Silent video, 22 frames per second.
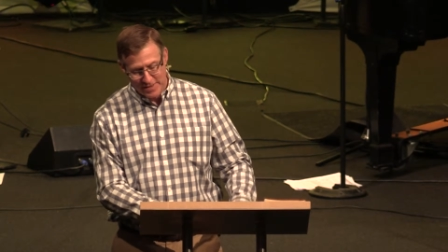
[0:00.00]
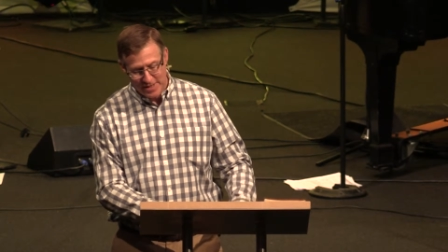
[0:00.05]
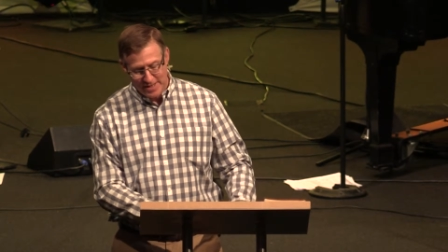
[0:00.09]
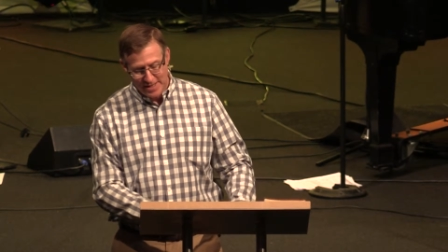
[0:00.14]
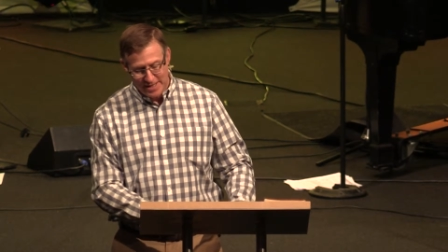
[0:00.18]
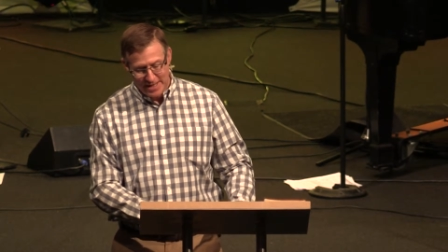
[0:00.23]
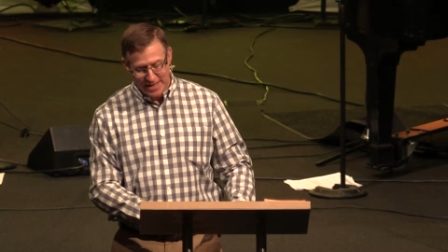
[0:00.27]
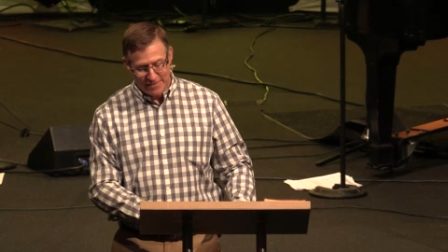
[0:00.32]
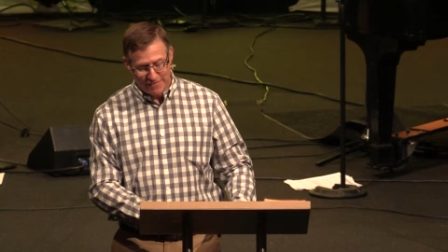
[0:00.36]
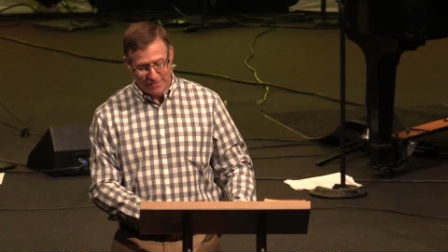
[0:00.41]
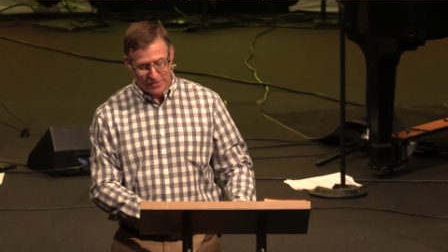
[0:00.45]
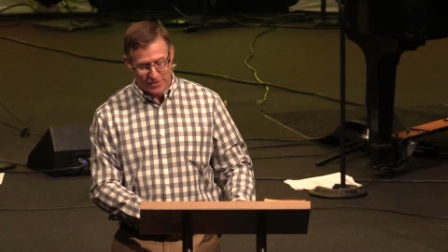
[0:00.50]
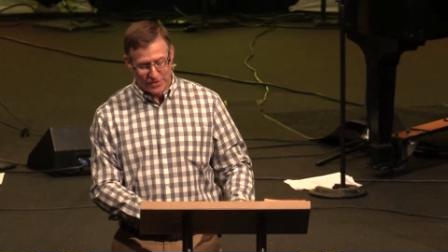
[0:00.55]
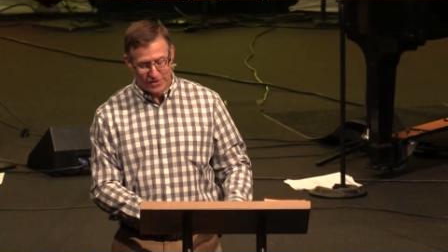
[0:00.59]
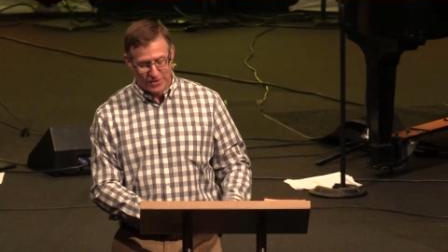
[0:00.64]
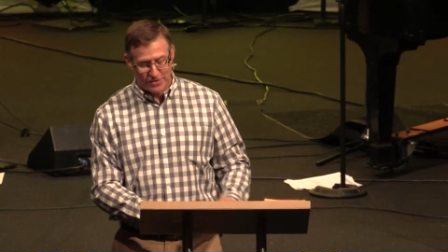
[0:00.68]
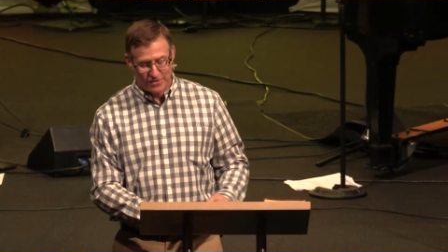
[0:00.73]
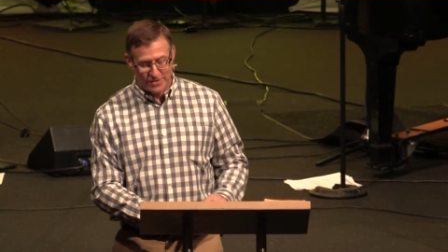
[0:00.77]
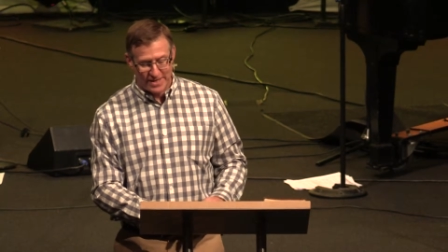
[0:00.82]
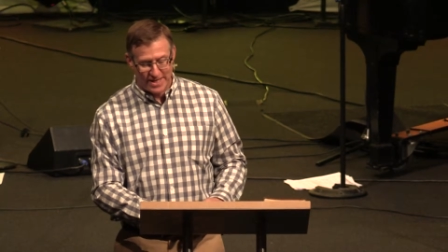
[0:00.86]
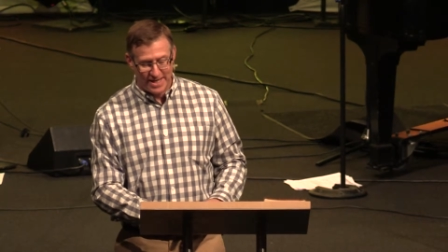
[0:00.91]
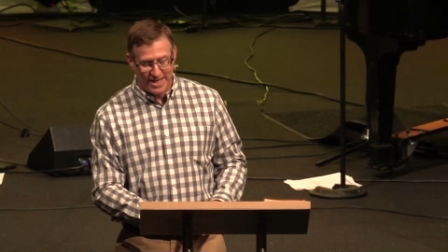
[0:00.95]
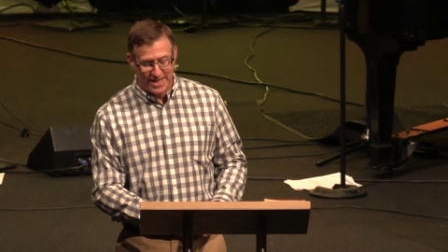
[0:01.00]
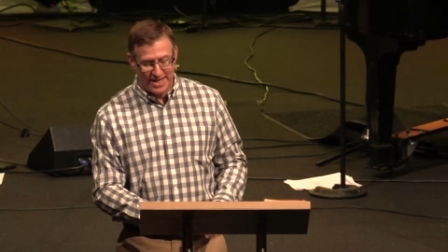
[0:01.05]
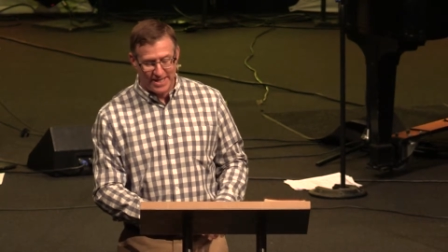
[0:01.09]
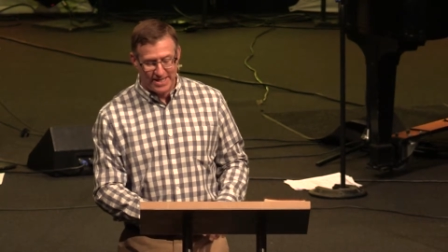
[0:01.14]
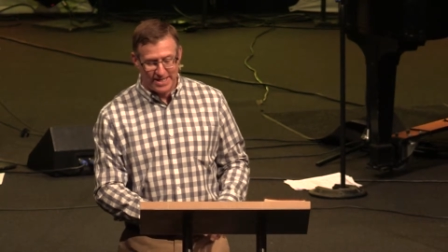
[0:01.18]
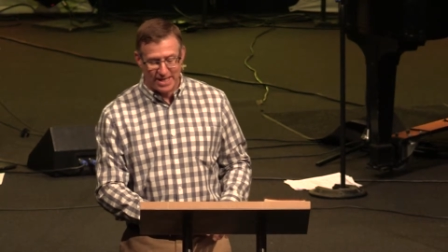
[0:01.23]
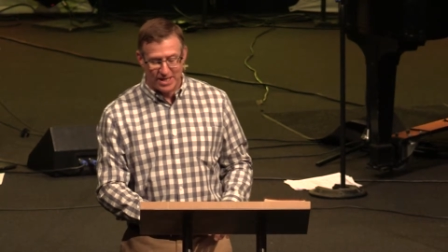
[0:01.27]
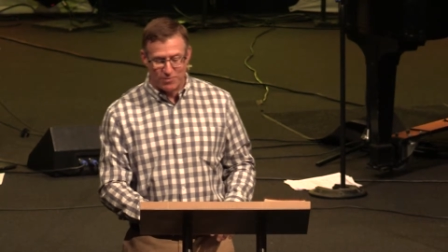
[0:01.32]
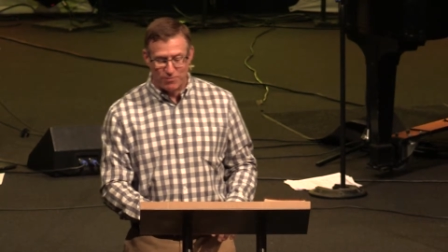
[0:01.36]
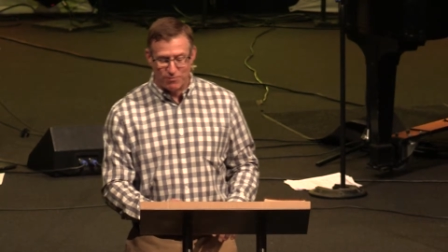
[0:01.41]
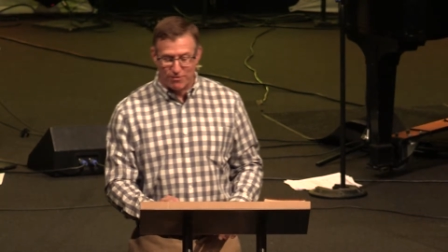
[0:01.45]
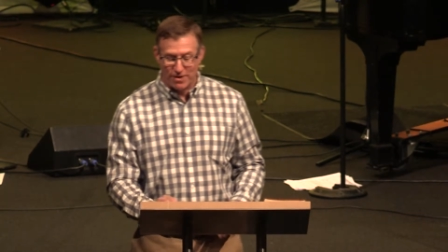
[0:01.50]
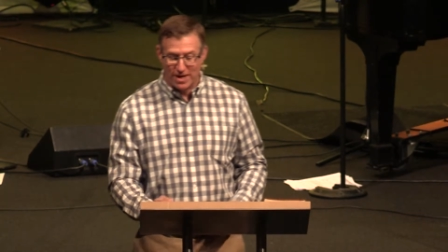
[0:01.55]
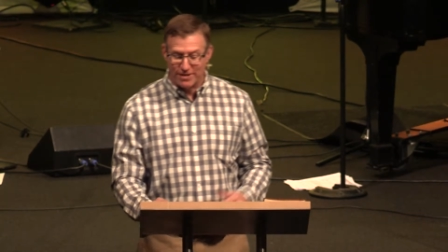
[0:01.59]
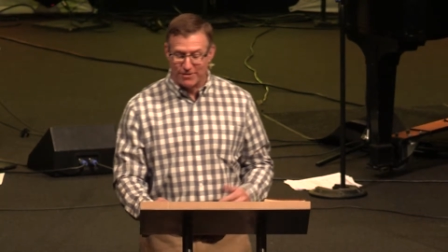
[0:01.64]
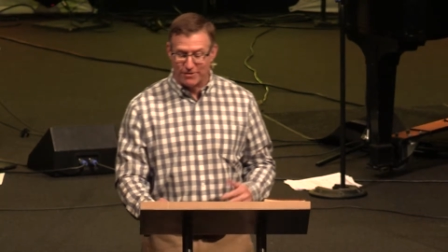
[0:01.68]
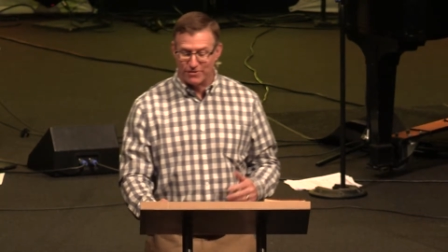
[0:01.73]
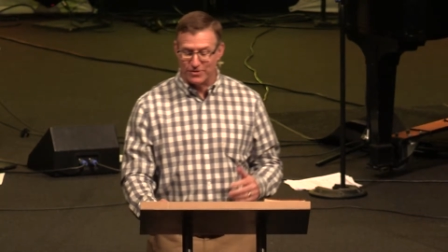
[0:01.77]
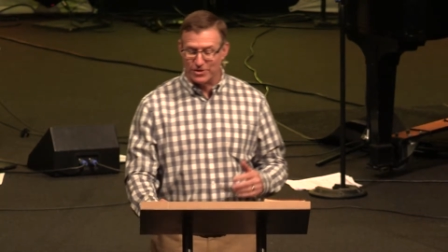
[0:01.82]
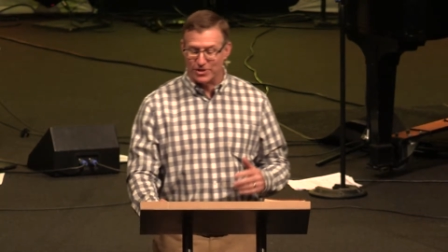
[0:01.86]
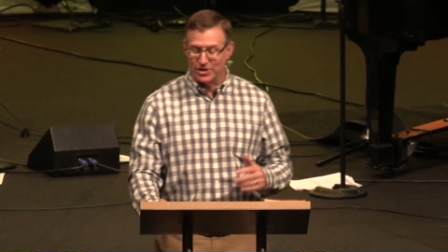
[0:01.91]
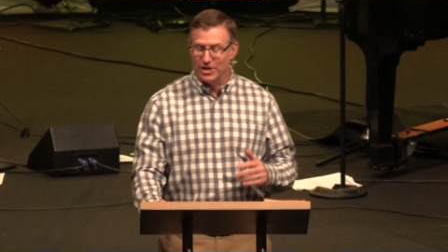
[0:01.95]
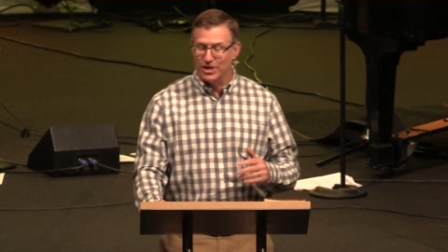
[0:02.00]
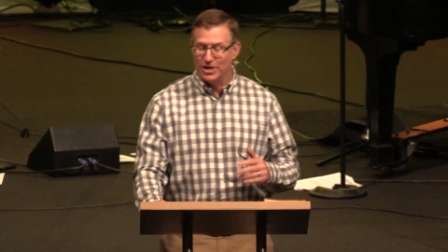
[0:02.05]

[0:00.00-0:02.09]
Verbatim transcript: In verse 13, he says, Brothers,